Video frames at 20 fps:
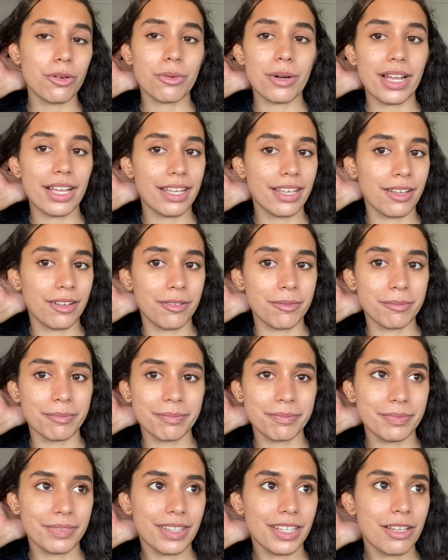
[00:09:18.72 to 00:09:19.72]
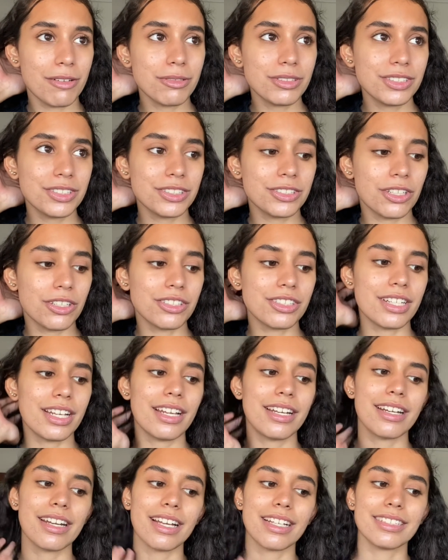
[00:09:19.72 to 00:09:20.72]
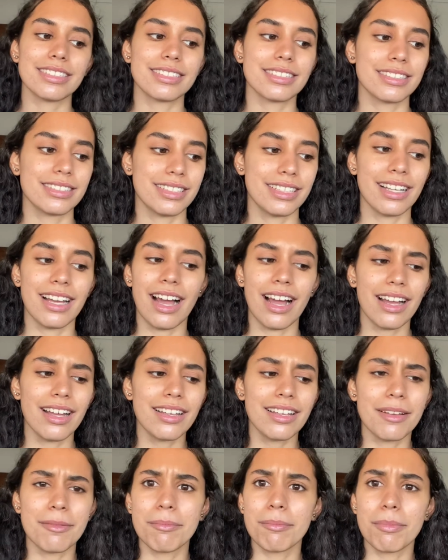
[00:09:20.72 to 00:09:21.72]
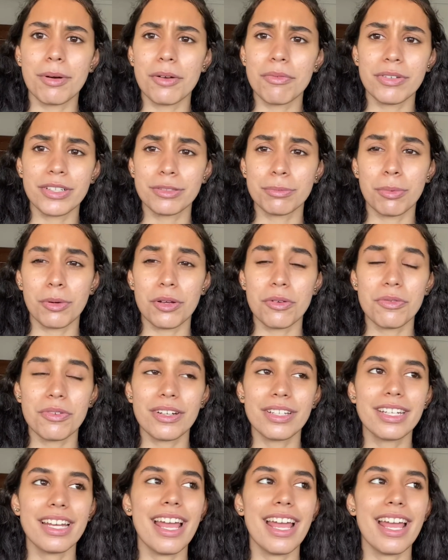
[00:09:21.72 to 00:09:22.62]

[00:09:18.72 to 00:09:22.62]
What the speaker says: Rahim. He was such a nice guy and perfect boyfriend,